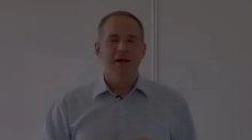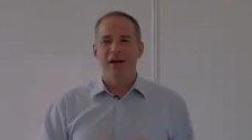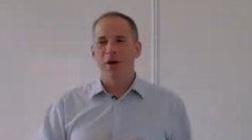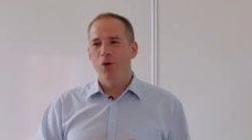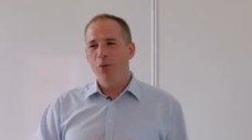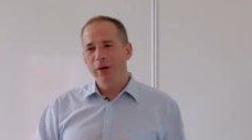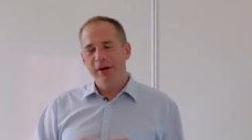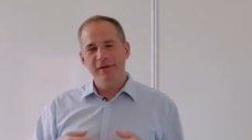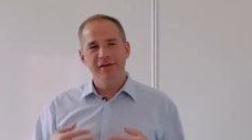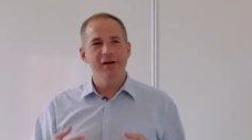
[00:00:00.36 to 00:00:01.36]
Now, what we
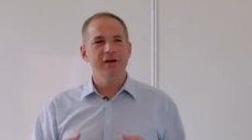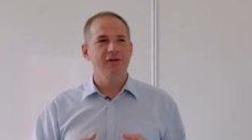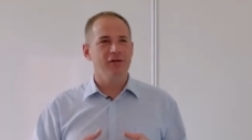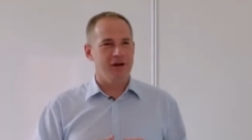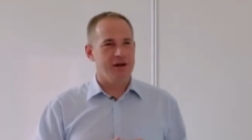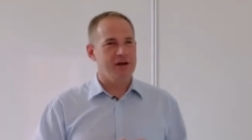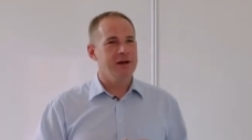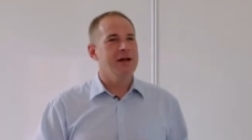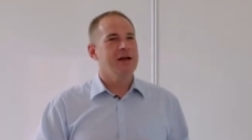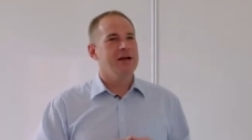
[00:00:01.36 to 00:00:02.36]
can see today
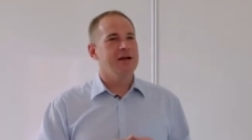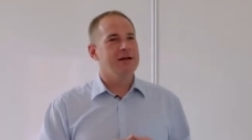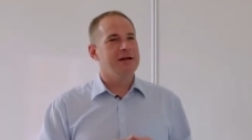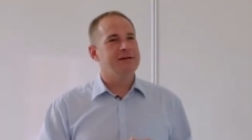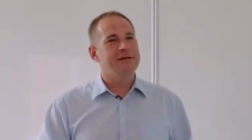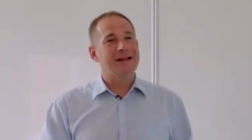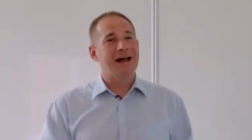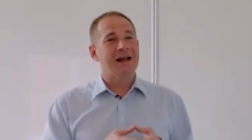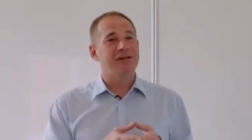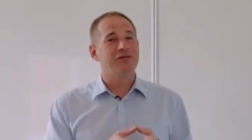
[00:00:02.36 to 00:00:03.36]
is
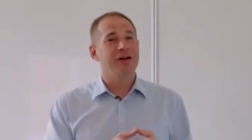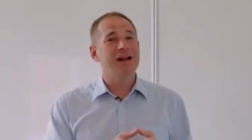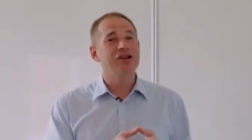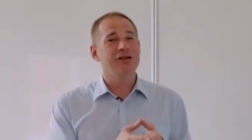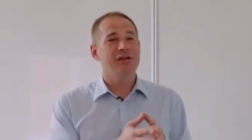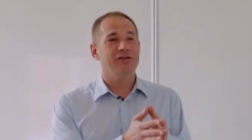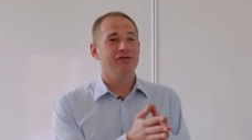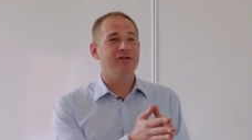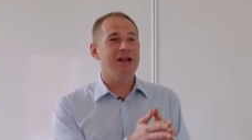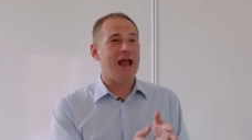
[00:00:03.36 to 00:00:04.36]
that religion is
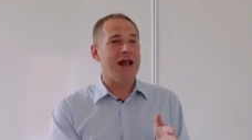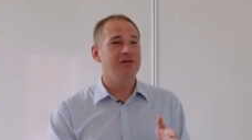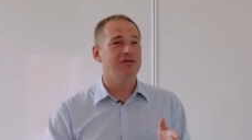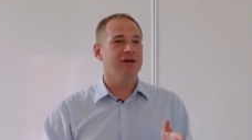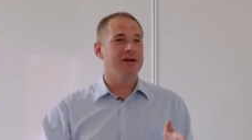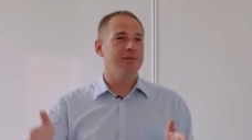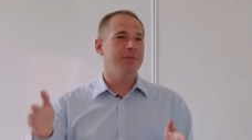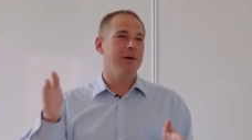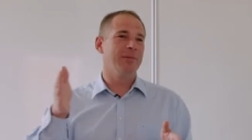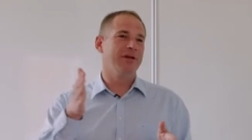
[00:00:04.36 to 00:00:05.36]
re entering the
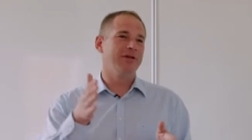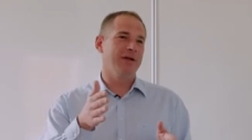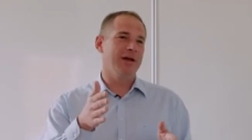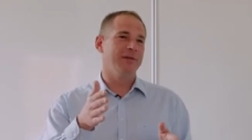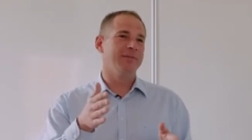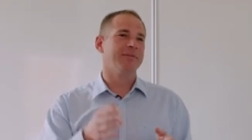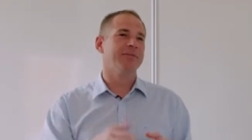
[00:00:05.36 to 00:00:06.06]
public sphere.